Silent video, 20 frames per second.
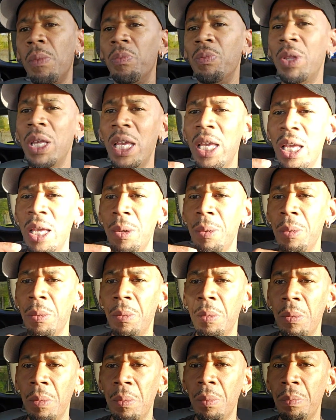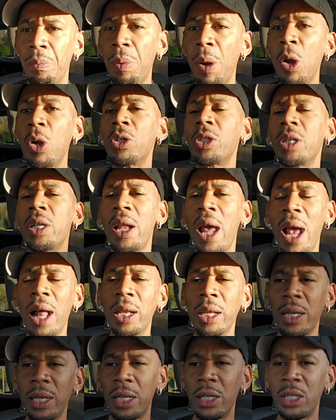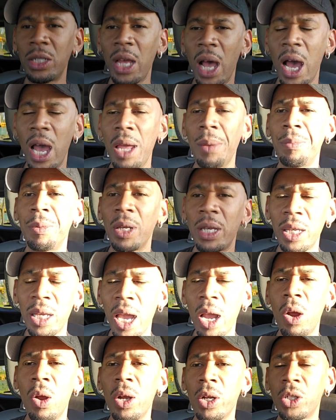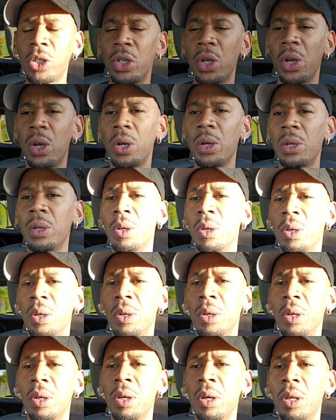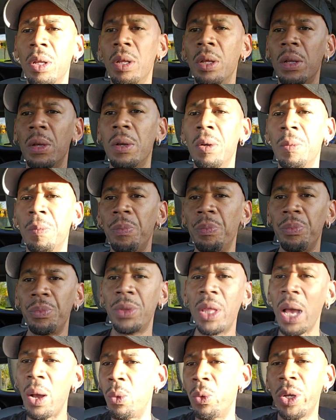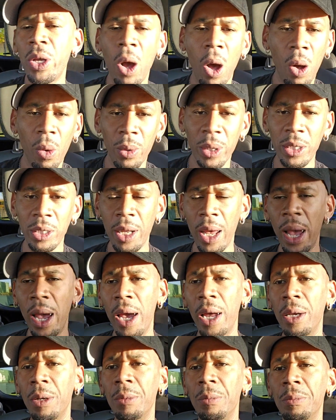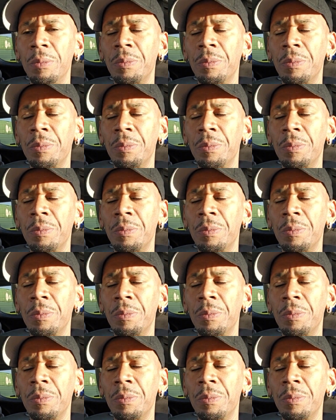the personality type, the character that we always had.